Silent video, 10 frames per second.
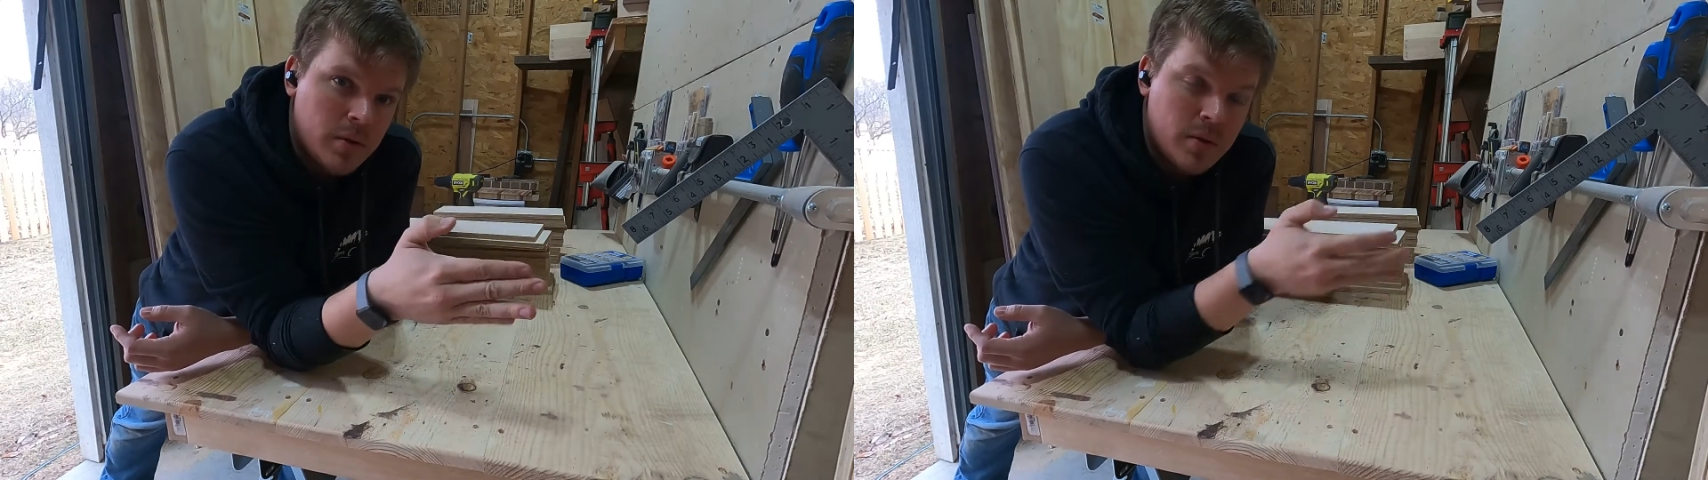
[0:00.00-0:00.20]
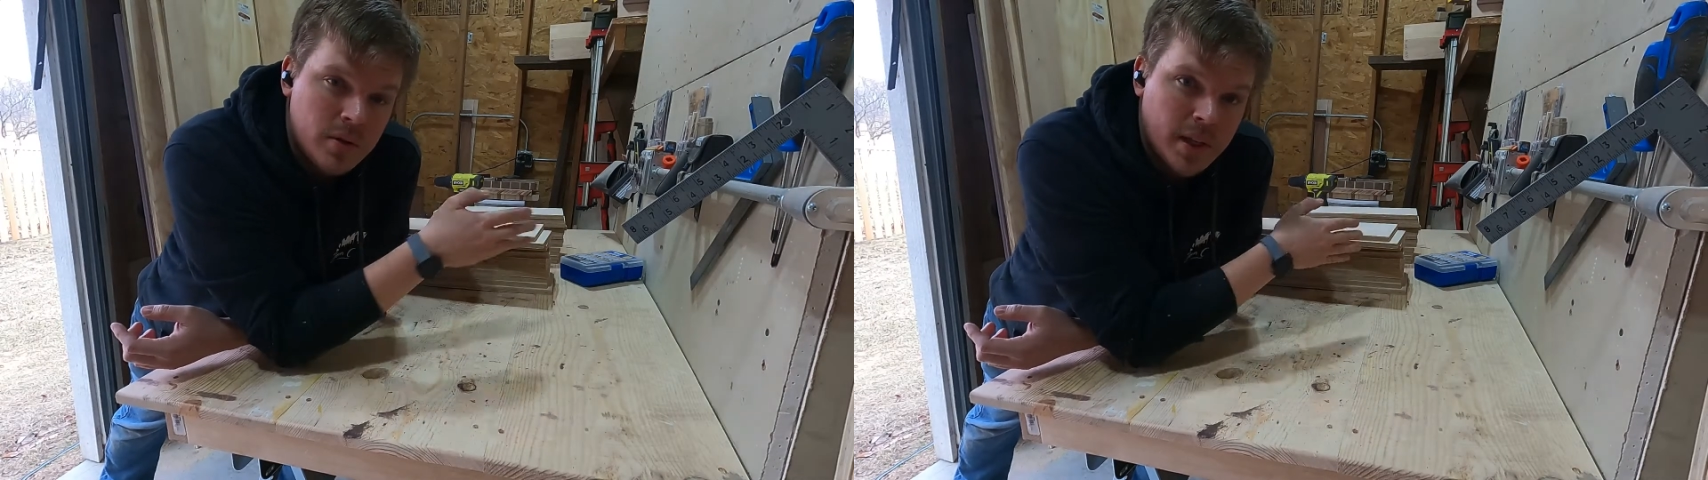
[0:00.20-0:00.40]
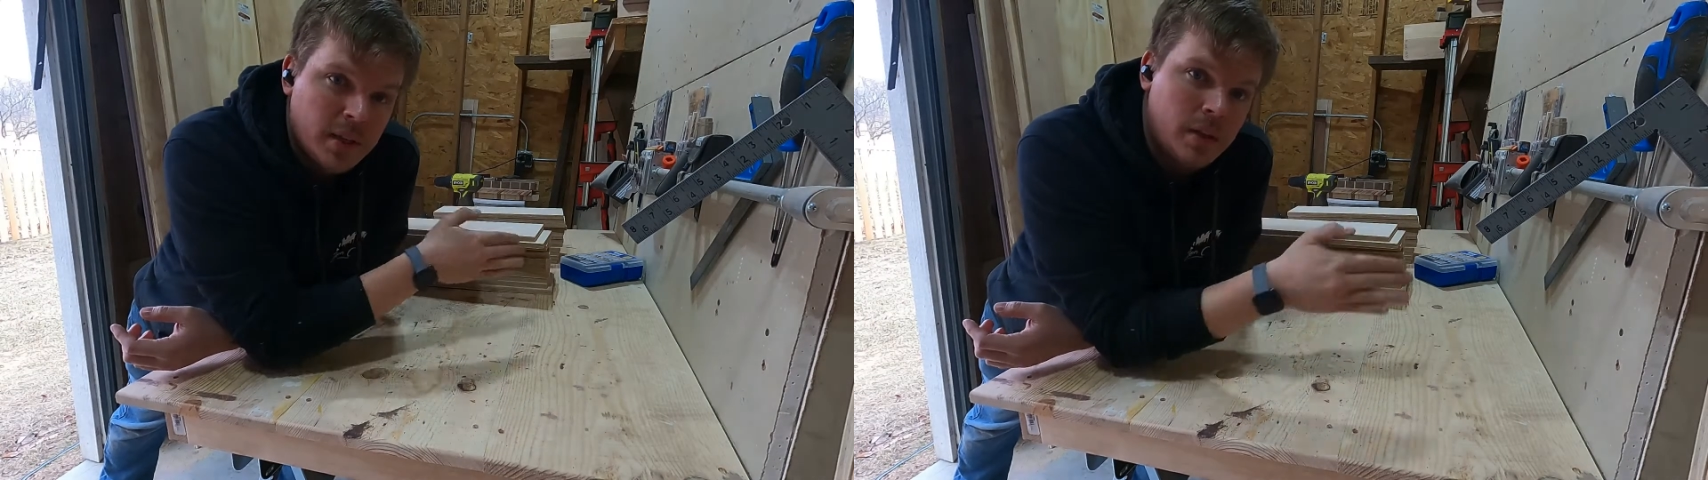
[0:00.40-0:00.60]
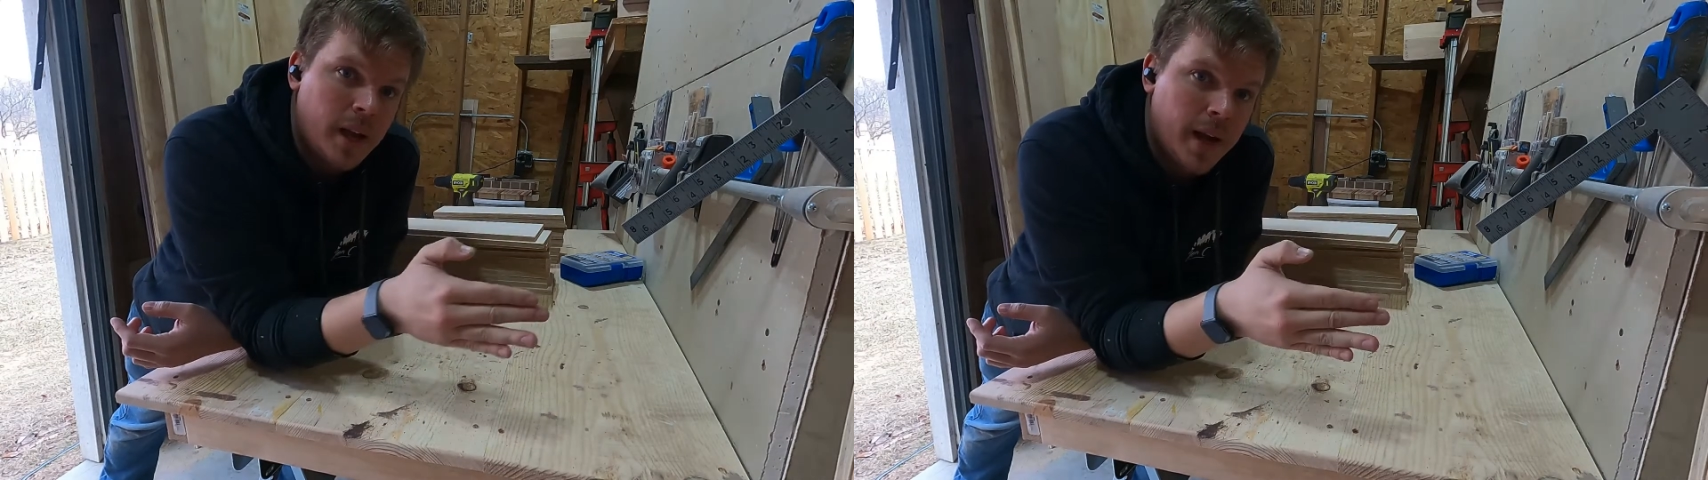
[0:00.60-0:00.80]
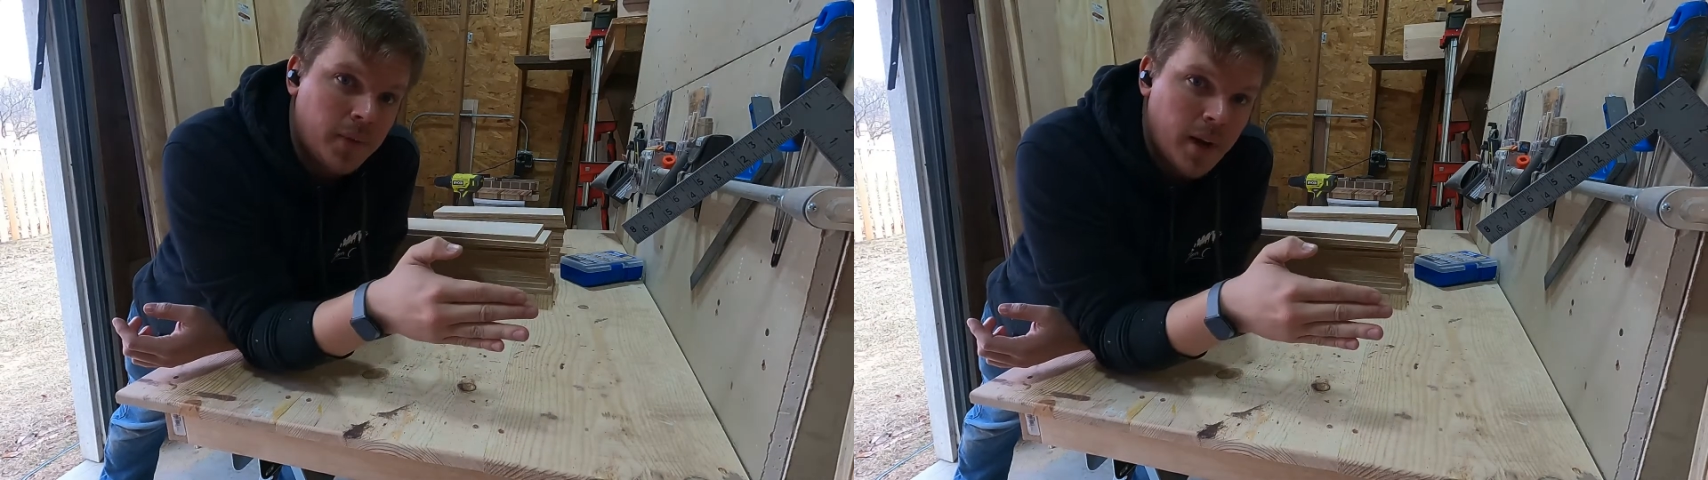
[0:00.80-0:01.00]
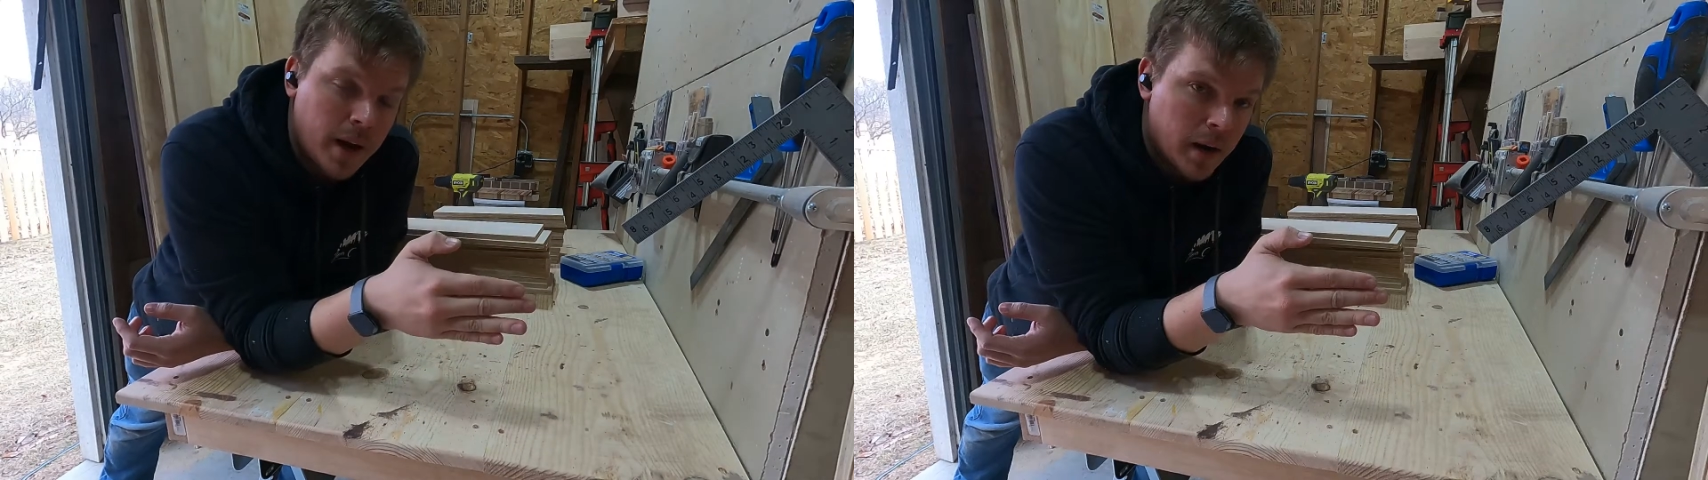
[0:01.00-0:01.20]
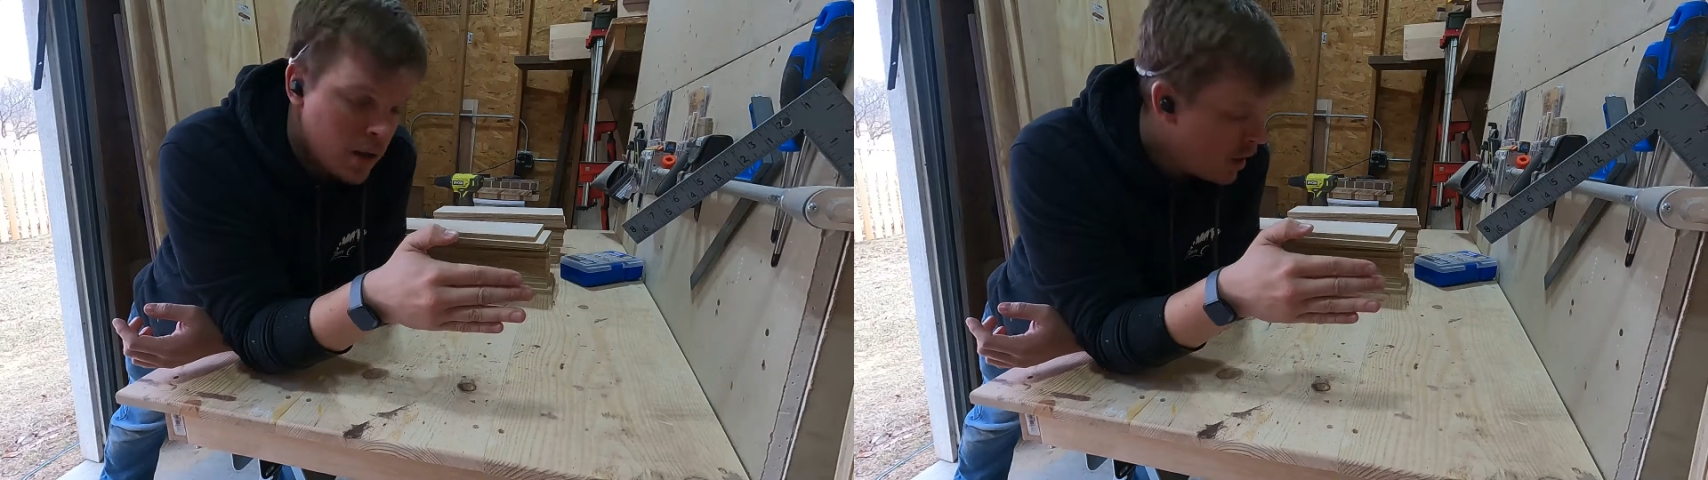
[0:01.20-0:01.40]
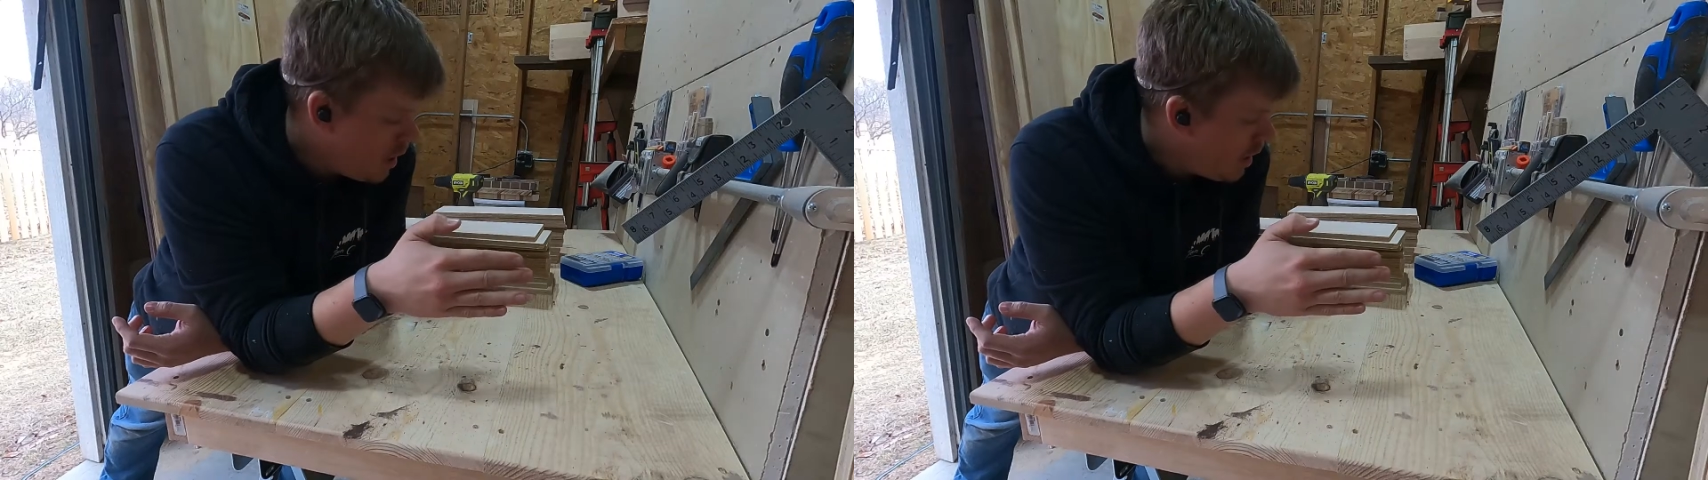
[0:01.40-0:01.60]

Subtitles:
to set the lengths on it.